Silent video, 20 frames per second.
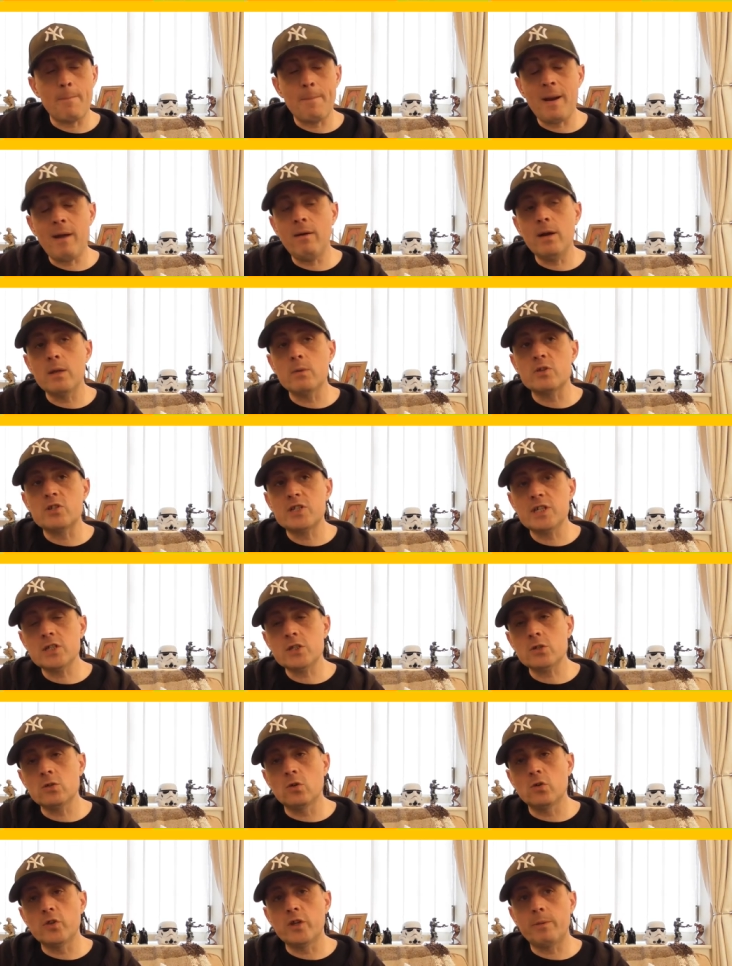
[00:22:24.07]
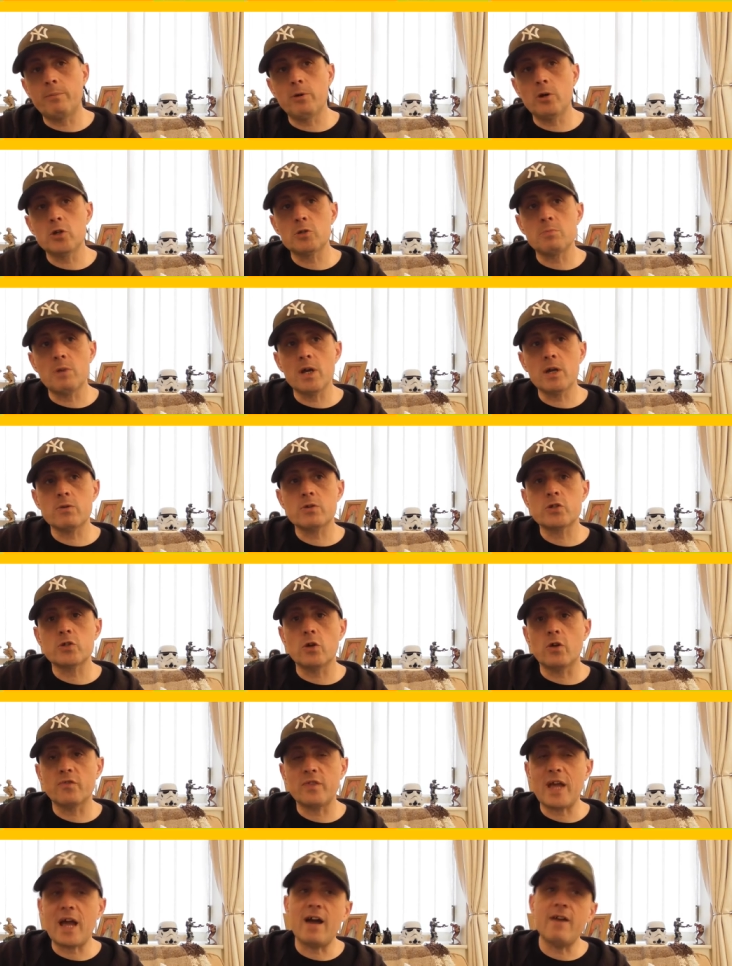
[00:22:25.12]
Apparently, it was Discord that approached
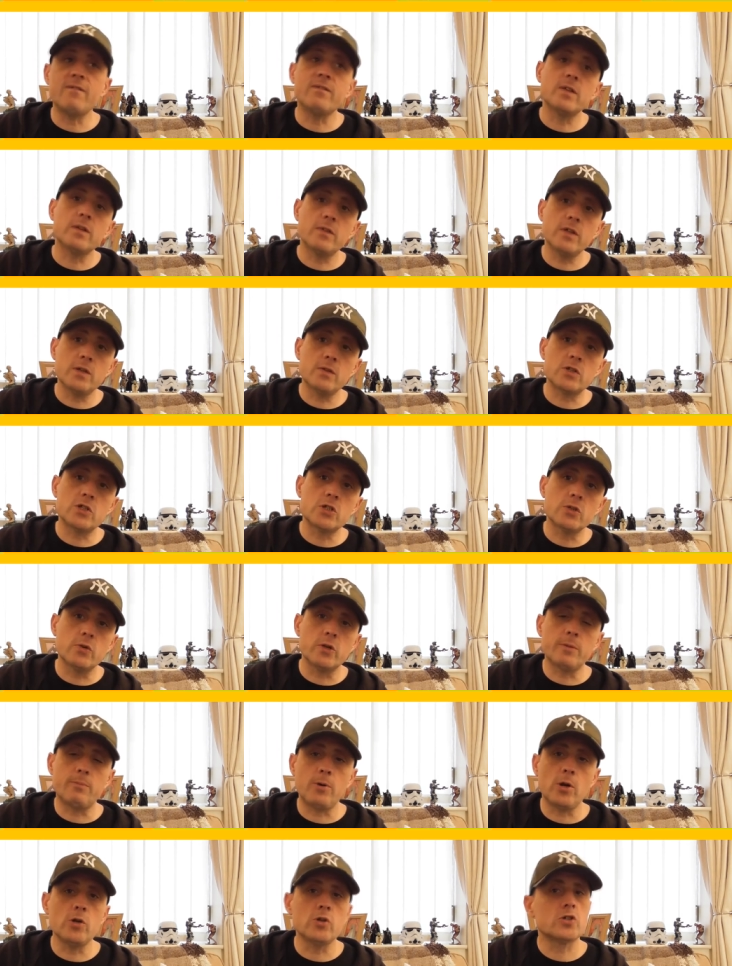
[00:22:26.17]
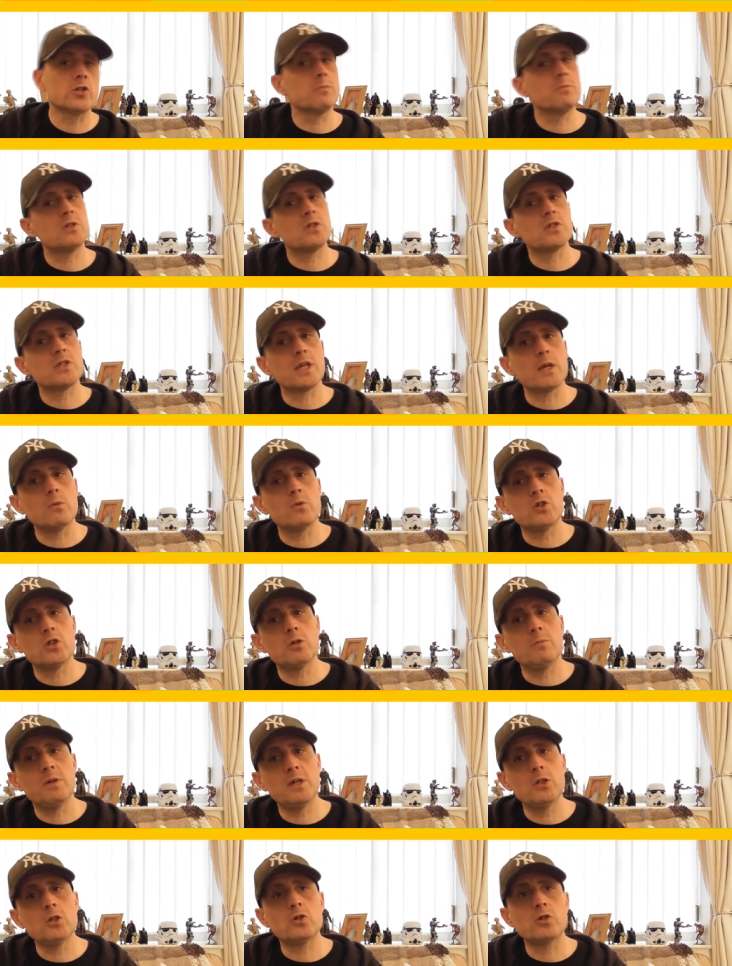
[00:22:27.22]
Microsoft after the other two had approached them to say, Would
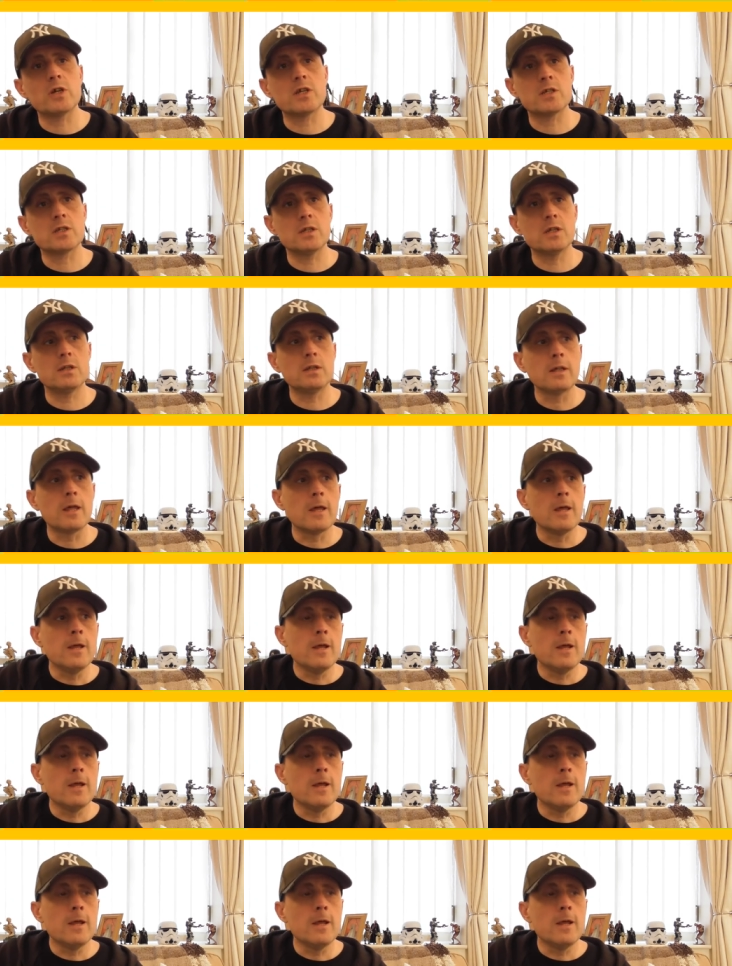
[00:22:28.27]
you be interested?